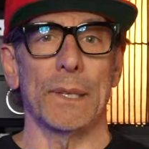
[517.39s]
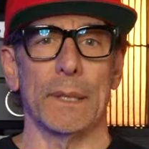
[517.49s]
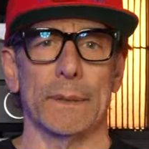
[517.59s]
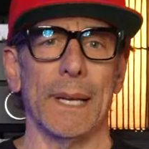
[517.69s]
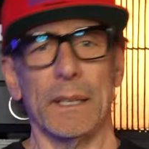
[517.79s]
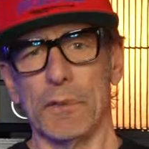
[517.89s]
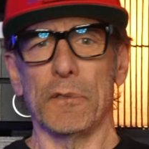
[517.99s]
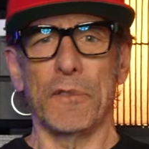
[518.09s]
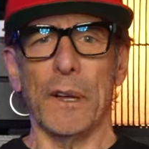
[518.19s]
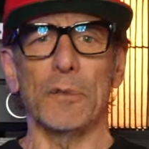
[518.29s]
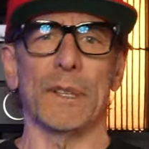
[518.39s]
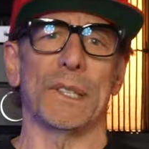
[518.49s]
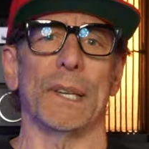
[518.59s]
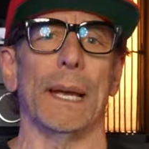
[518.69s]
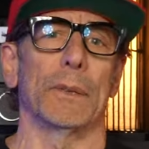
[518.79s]
a kind of a velvet
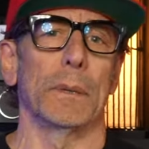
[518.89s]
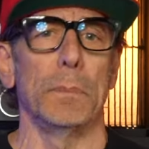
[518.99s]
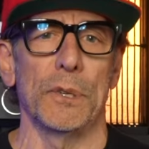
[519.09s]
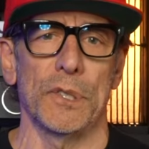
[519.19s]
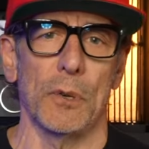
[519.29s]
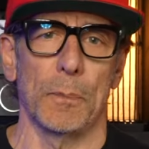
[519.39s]
sound in musical